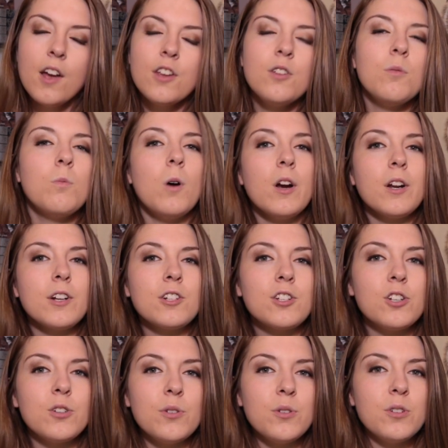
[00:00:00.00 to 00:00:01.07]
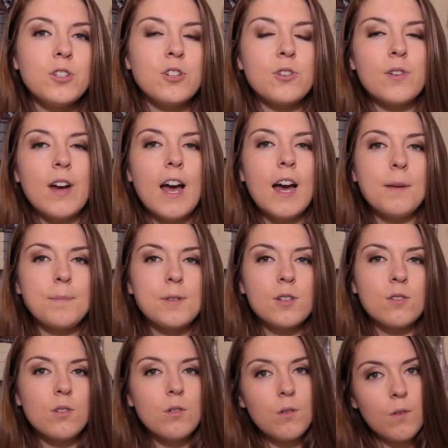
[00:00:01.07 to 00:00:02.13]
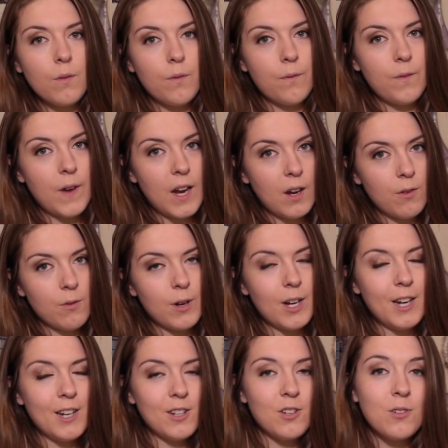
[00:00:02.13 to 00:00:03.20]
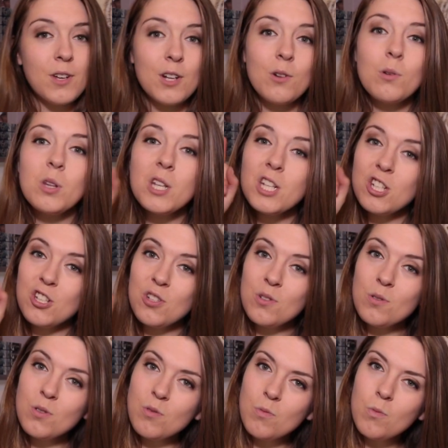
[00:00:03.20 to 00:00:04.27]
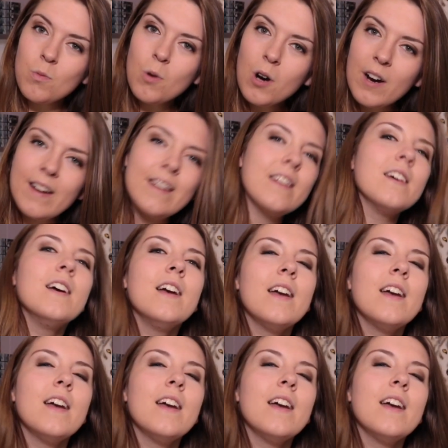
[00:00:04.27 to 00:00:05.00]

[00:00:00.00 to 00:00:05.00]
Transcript: You wanna choose your absolute favorite and you can only choose one.